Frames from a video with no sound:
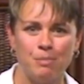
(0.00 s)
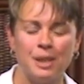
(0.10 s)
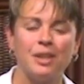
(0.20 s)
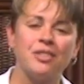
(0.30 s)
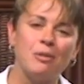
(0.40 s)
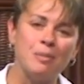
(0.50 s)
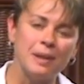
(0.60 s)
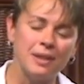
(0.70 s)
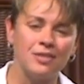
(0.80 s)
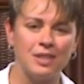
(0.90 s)
because I've
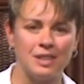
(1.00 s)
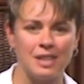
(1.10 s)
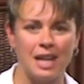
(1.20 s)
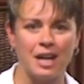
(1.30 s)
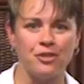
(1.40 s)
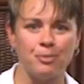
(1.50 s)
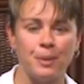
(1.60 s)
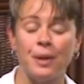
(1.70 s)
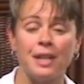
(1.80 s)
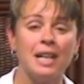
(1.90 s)
been listening to God's
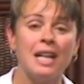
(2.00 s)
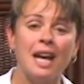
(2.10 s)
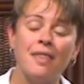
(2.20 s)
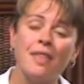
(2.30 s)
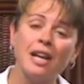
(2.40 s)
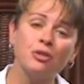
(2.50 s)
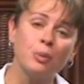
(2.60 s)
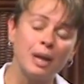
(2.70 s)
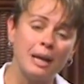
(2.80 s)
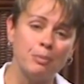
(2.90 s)
Spirit. And that's
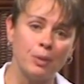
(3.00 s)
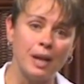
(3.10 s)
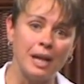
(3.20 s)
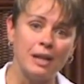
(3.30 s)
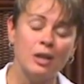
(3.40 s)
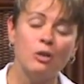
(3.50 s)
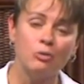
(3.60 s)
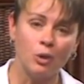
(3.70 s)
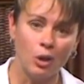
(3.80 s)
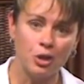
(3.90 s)
what I pray
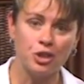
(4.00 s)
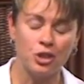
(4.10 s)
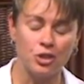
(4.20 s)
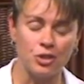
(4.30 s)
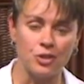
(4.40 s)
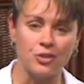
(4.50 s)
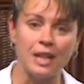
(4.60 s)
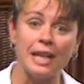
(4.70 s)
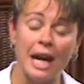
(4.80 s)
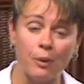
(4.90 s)
for our churches
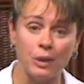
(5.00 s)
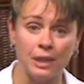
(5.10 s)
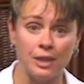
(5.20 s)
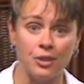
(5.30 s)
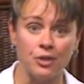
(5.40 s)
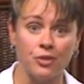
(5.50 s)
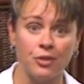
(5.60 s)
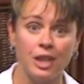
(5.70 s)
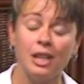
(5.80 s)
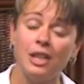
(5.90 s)
and our
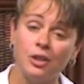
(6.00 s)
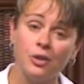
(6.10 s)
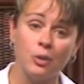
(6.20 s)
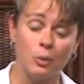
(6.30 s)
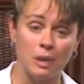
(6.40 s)
leaders here in the